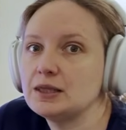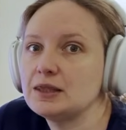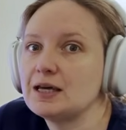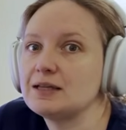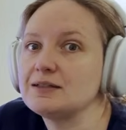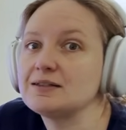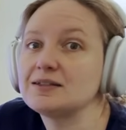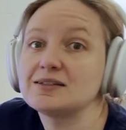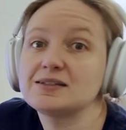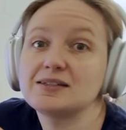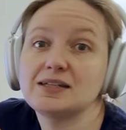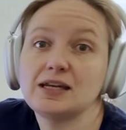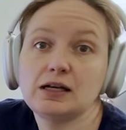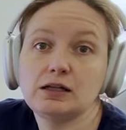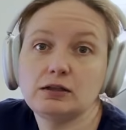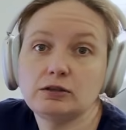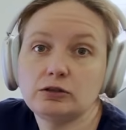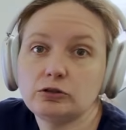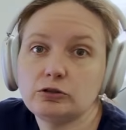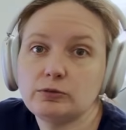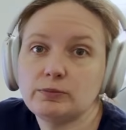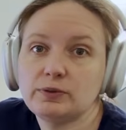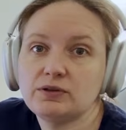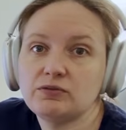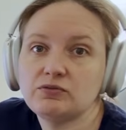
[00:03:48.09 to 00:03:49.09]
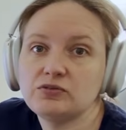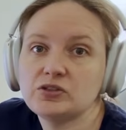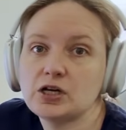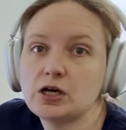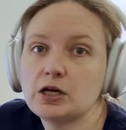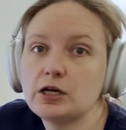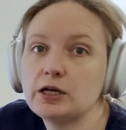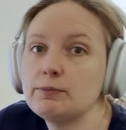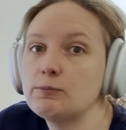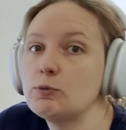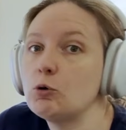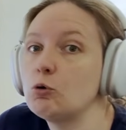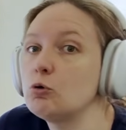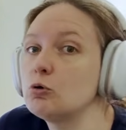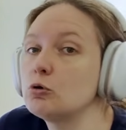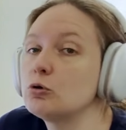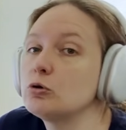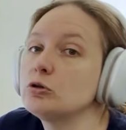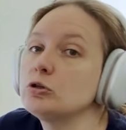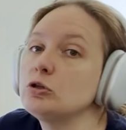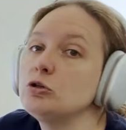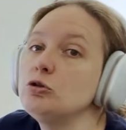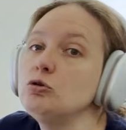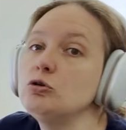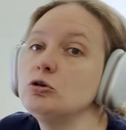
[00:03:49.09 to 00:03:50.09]
That does take a little bit of time, or
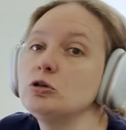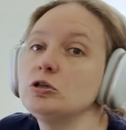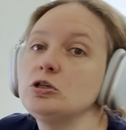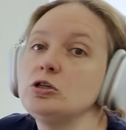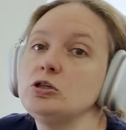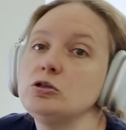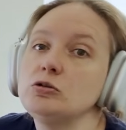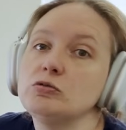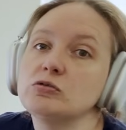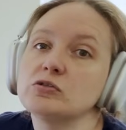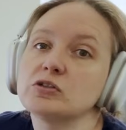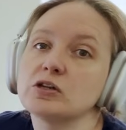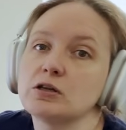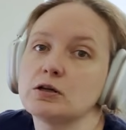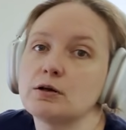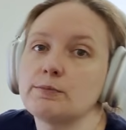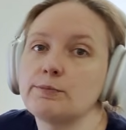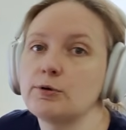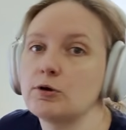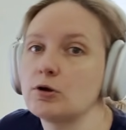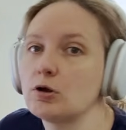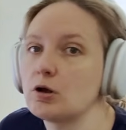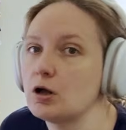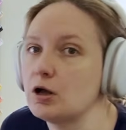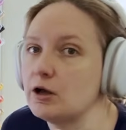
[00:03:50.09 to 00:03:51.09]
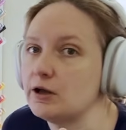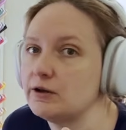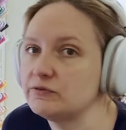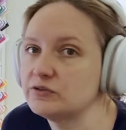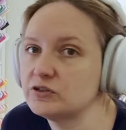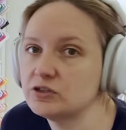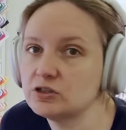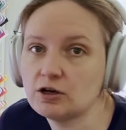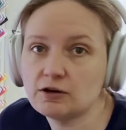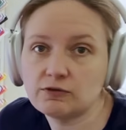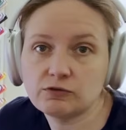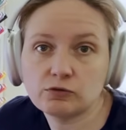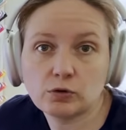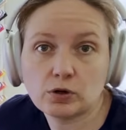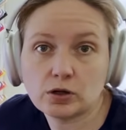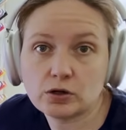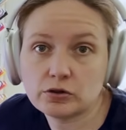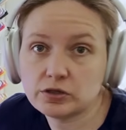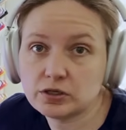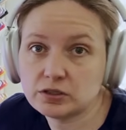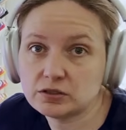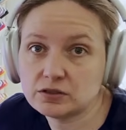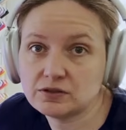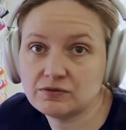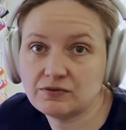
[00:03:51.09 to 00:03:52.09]
you could use a number of software
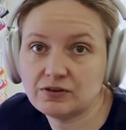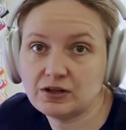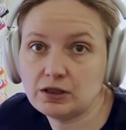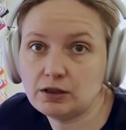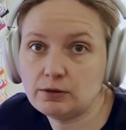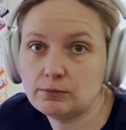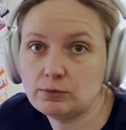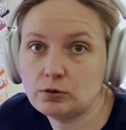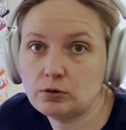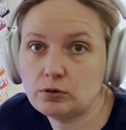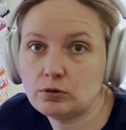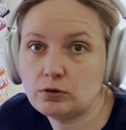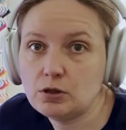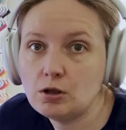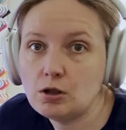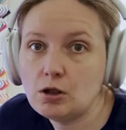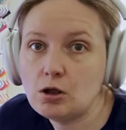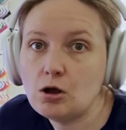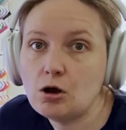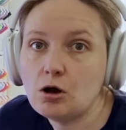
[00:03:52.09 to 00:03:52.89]
that's available